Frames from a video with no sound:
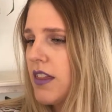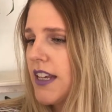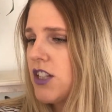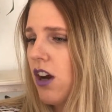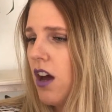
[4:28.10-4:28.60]

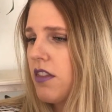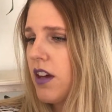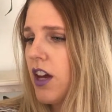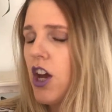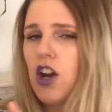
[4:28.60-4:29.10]
These are
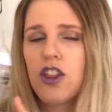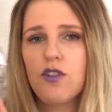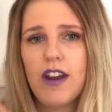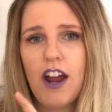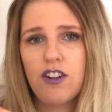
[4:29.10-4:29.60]
the
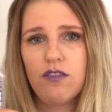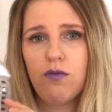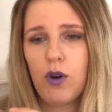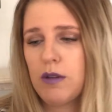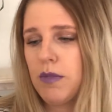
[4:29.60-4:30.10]

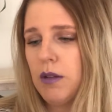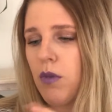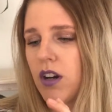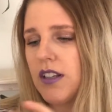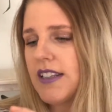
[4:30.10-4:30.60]
340ml
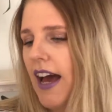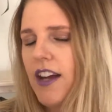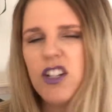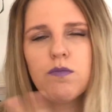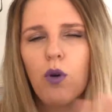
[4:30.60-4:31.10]
bottles.
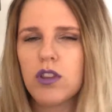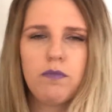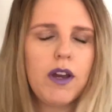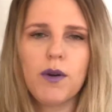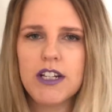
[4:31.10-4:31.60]
I just bought the
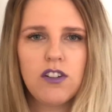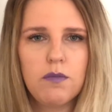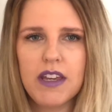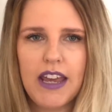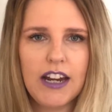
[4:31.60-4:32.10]
big ones
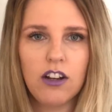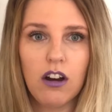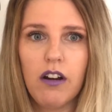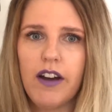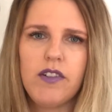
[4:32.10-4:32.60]
from the get-go.
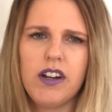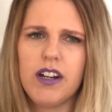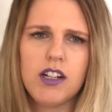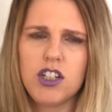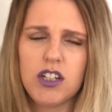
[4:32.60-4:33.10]
I figured
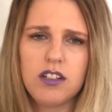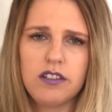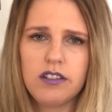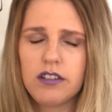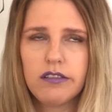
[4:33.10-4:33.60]
it's just
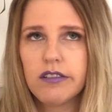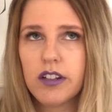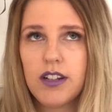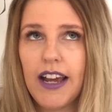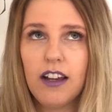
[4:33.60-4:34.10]

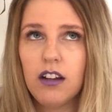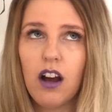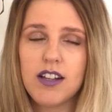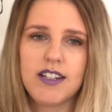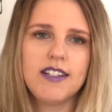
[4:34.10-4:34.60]
like
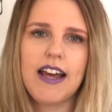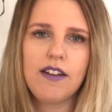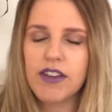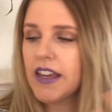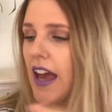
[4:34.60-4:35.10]
cost
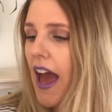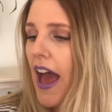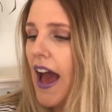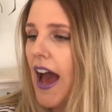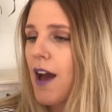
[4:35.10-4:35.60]
savvy,
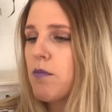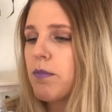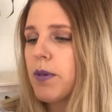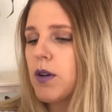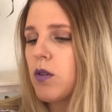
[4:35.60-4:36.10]

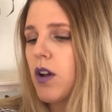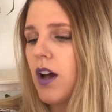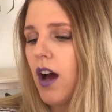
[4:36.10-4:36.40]
but